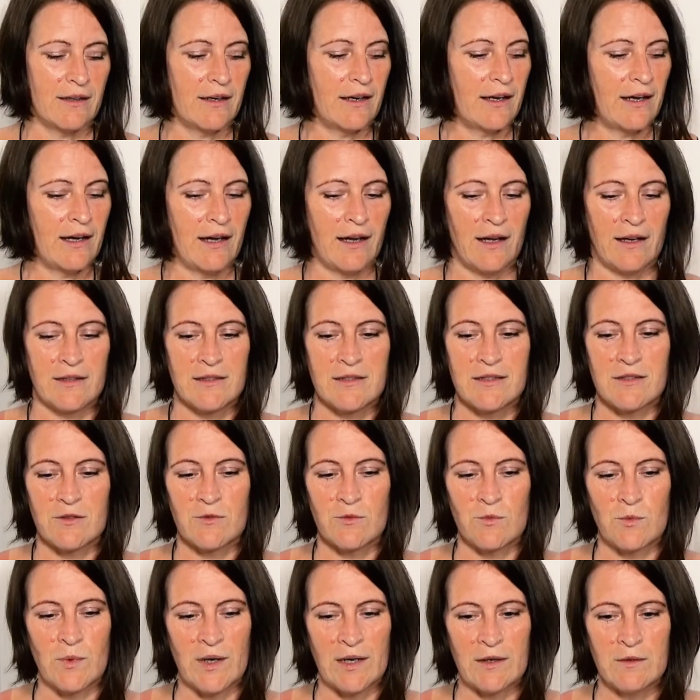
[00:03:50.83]
And
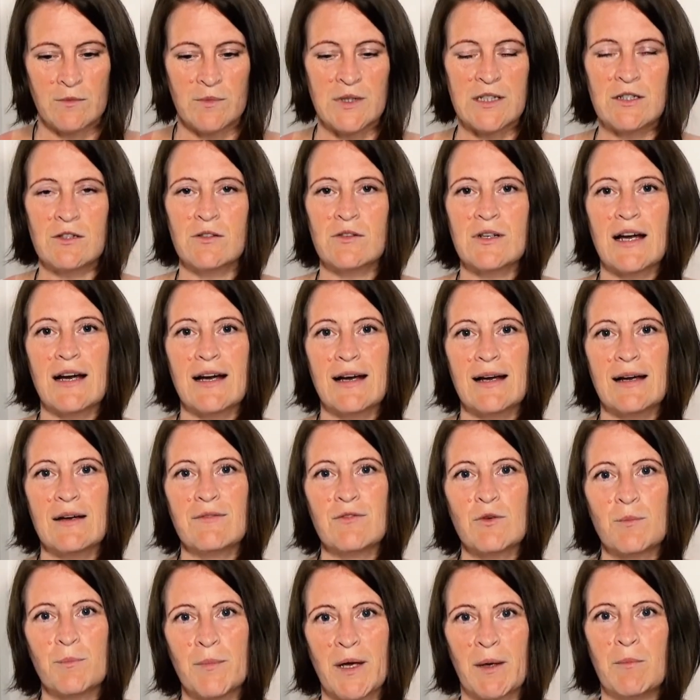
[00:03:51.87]
when we don't
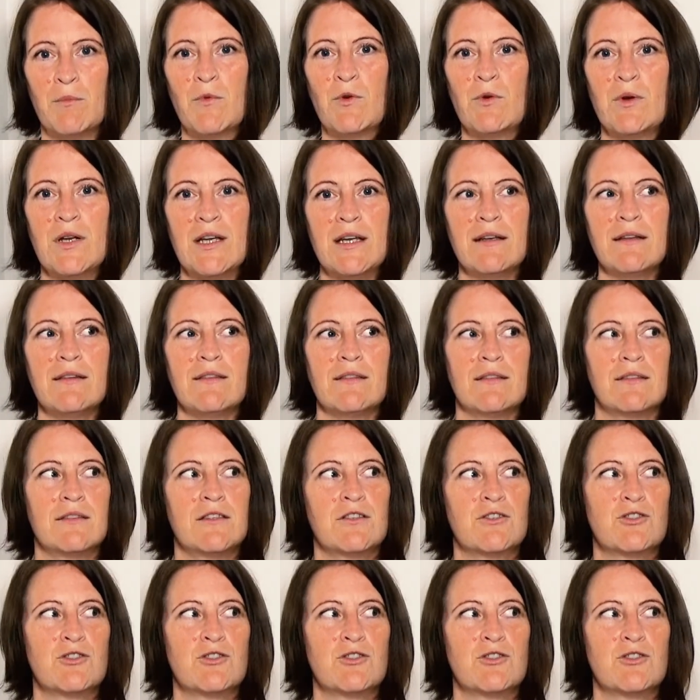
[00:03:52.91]
have a memory